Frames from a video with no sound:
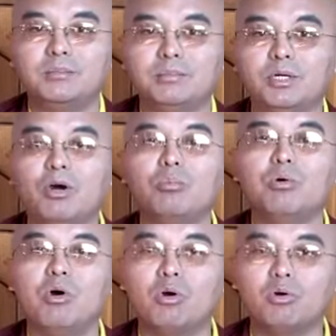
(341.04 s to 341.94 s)
me
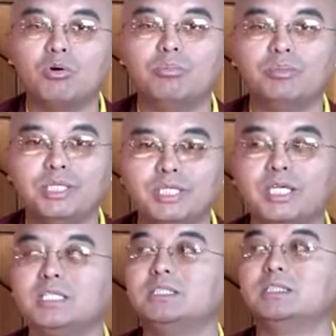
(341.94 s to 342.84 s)
homework, me,
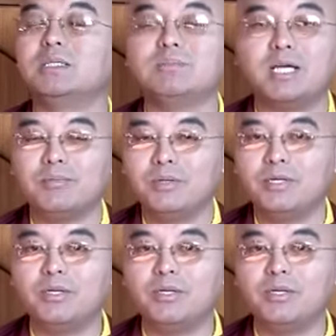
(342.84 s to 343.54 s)
and sometimes